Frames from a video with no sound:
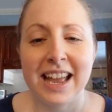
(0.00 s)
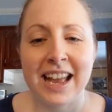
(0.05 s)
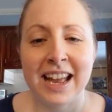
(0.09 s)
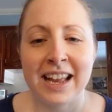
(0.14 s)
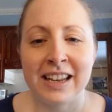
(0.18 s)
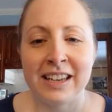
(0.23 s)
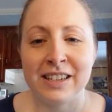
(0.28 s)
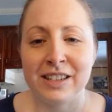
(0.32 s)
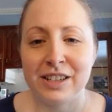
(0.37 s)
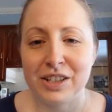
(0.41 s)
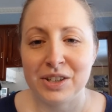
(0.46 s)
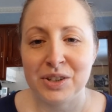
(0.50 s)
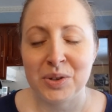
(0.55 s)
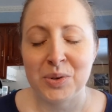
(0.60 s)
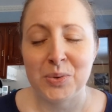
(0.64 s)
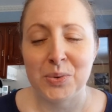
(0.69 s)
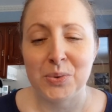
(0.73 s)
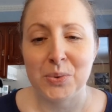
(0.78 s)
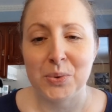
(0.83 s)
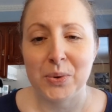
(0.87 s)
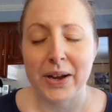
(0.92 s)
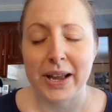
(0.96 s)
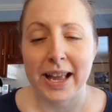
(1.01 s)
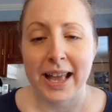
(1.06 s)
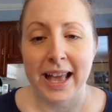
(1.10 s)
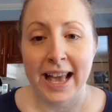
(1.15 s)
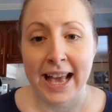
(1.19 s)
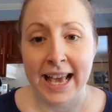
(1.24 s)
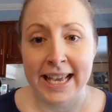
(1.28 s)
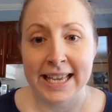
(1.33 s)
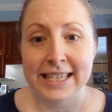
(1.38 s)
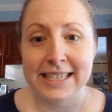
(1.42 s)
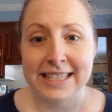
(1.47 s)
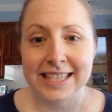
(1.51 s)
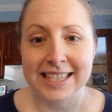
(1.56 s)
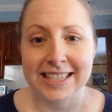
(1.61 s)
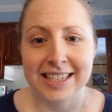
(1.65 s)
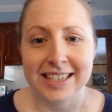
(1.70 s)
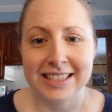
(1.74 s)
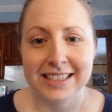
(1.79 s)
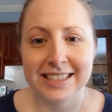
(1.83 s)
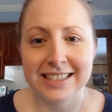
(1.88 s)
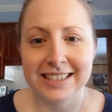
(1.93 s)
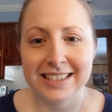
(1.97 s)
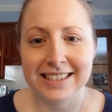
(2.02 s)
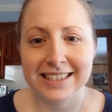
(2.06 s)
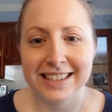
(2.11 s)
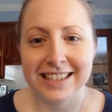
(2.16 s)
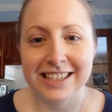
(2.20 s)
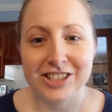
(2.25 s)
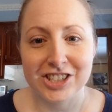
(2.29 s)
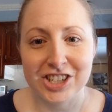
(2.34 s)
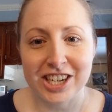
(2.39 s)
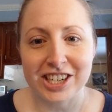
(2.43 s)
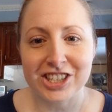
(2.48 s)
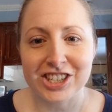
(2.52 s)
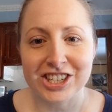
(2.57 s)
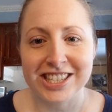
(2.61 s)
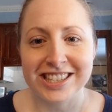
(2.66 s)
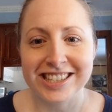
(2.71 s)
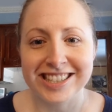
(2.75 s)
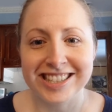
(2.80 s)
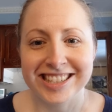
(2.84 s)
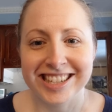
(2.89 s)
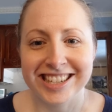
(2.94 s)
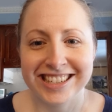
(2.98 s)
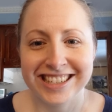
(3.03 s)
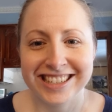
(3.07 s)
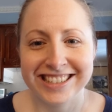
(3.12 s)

and you hate injections,